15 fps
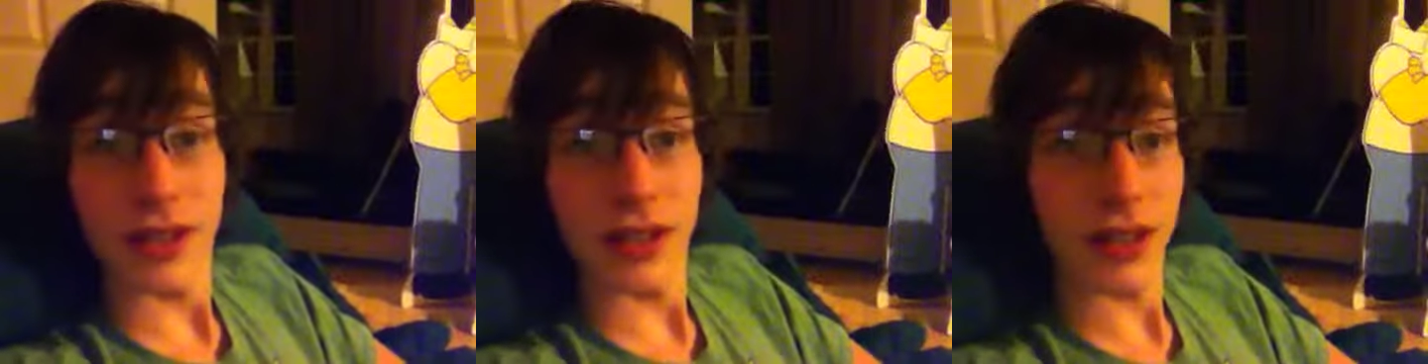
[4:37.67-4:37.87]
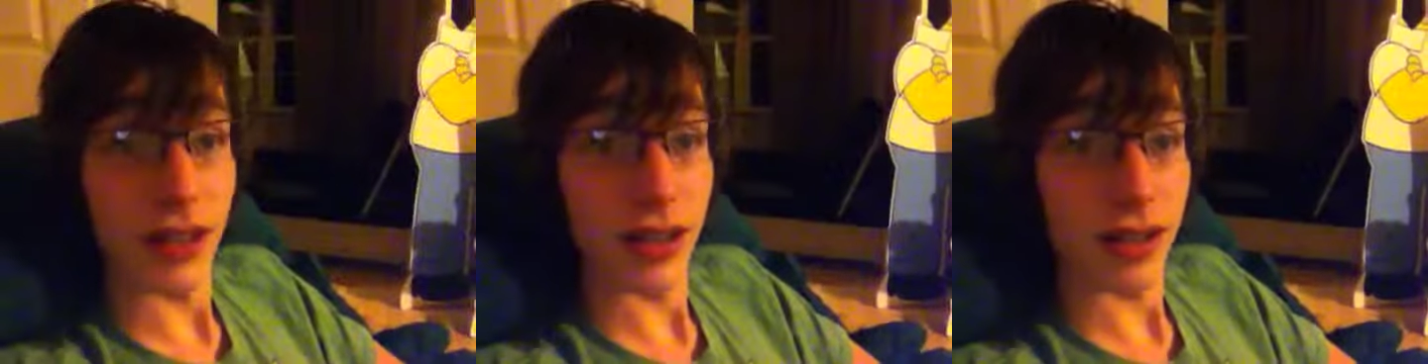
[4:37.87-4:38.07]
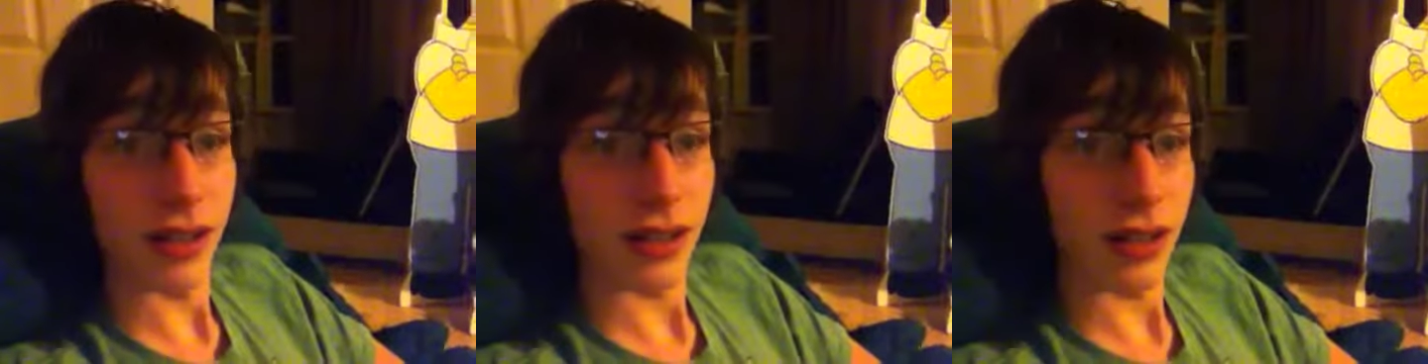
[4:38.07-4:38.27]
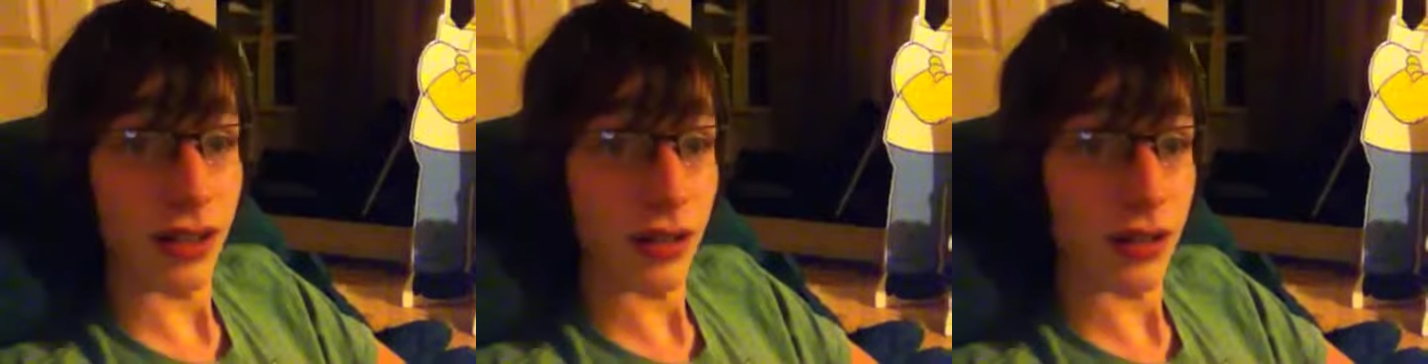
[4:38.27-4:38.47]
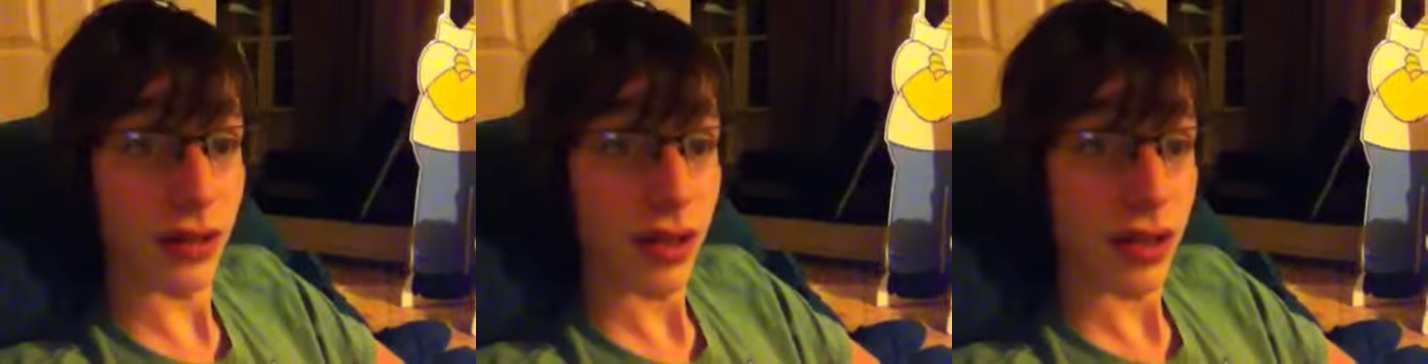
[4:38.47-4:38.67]
you
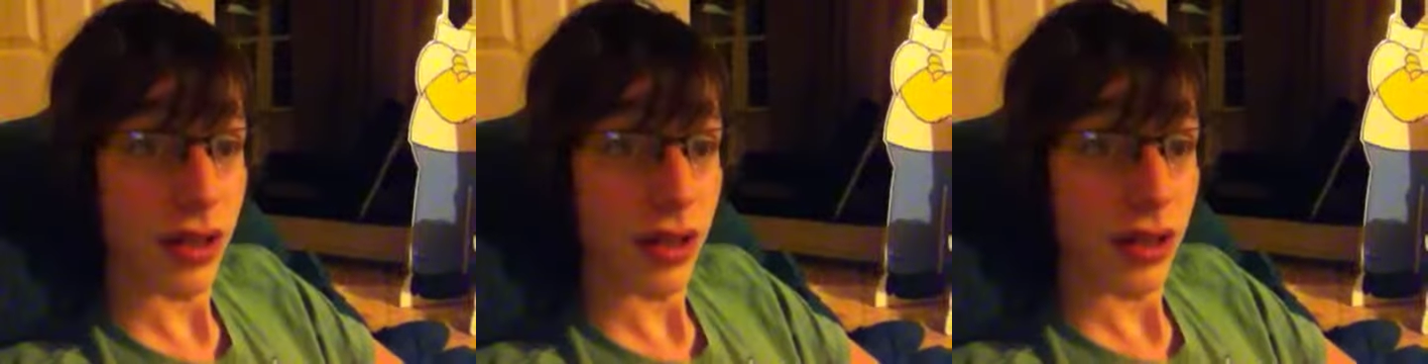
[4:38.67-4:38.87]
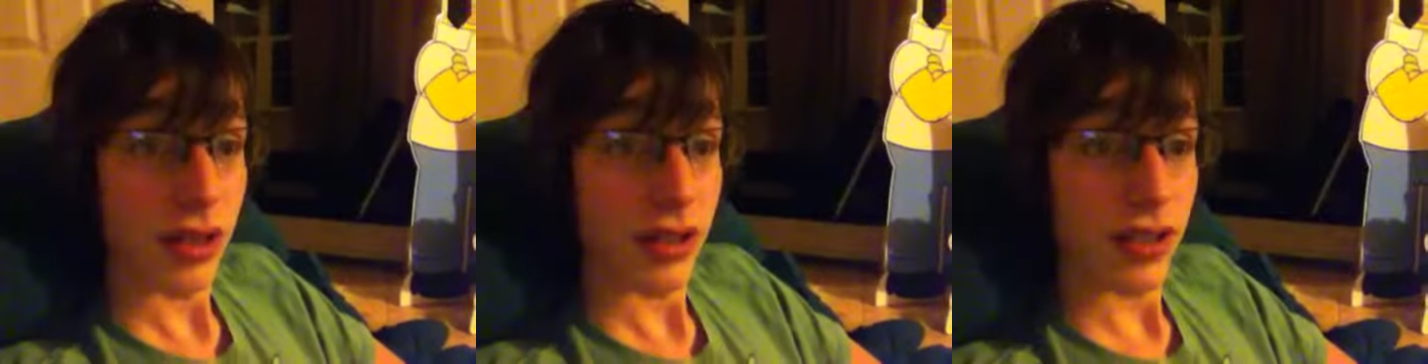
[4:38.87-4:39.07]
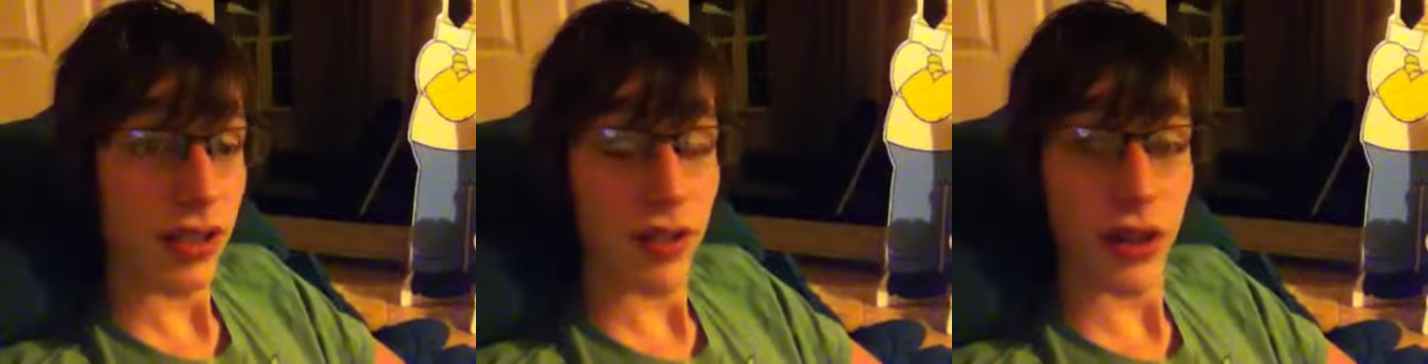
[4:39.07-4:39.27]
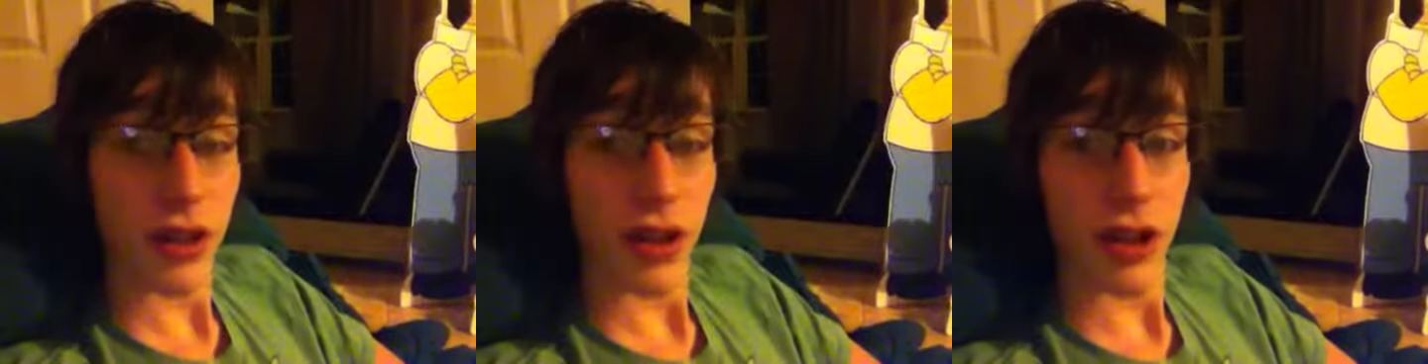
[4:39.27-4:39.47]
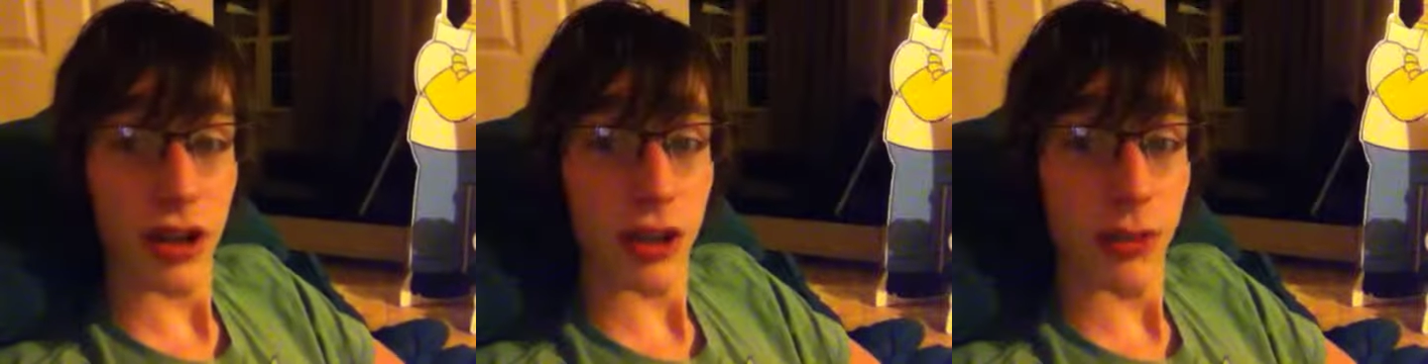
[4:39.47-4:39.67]
know, seven
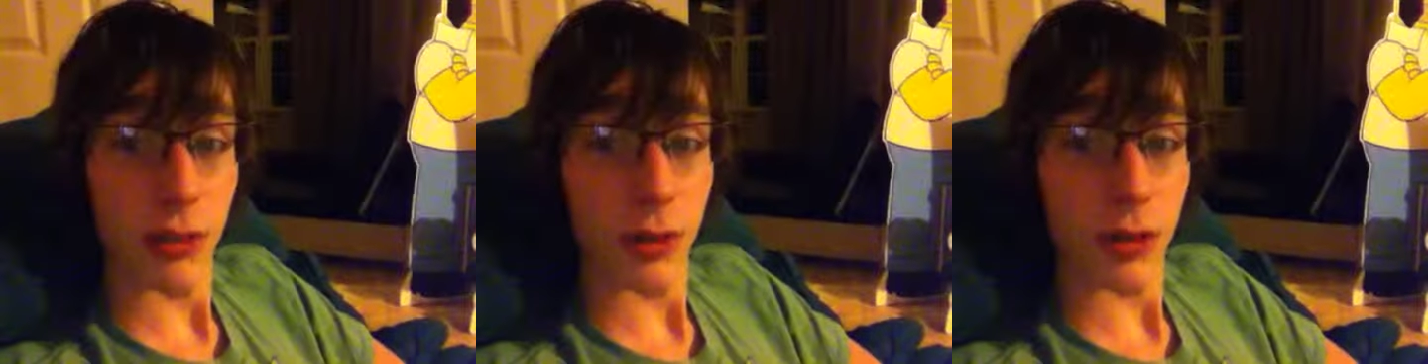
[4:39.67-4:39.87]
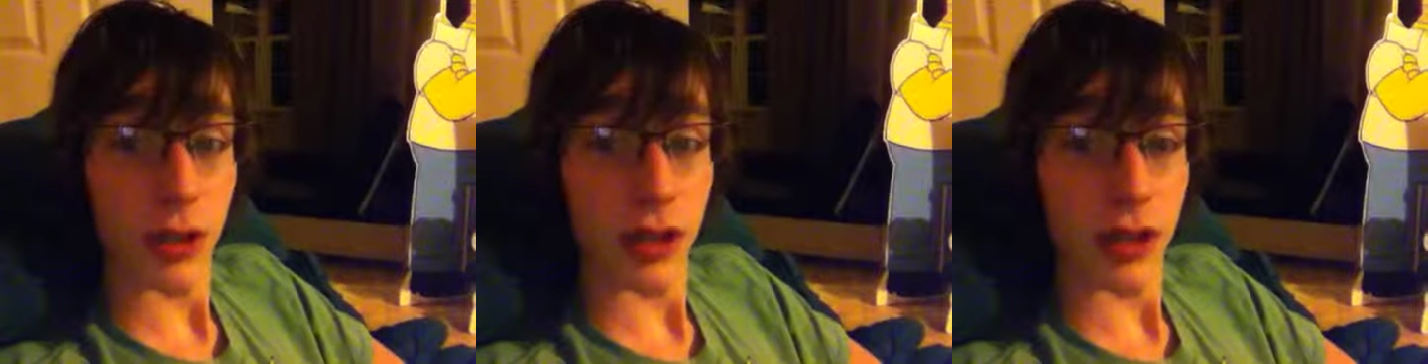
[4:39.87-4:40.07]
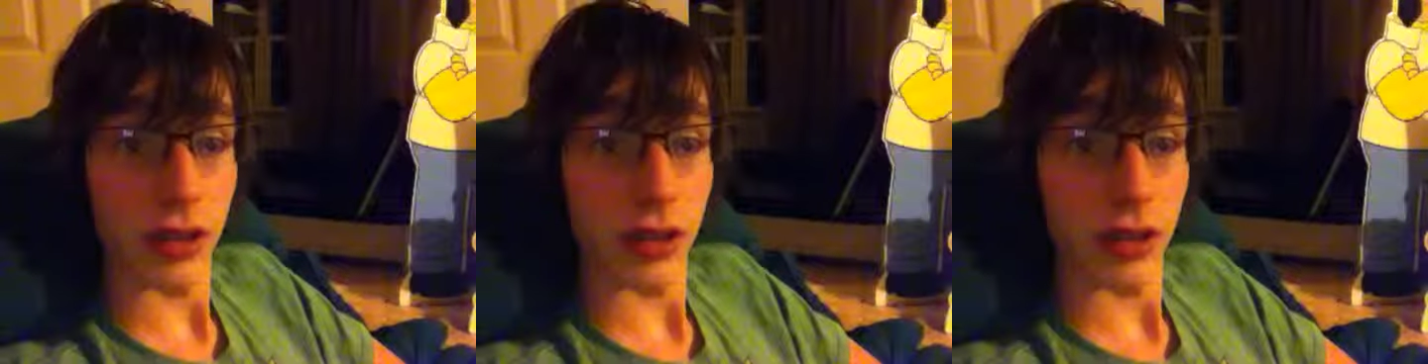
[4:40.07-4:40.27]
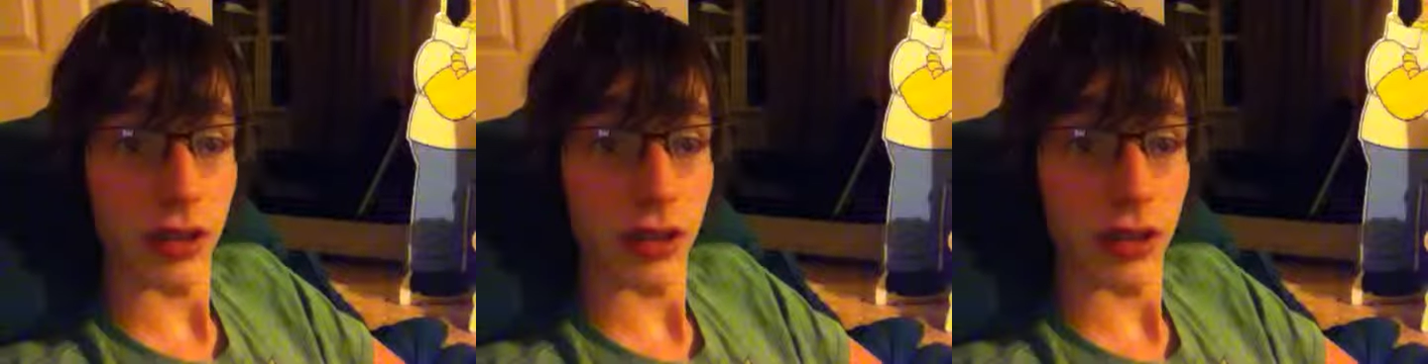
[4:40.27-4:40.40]
o'clock in the morning,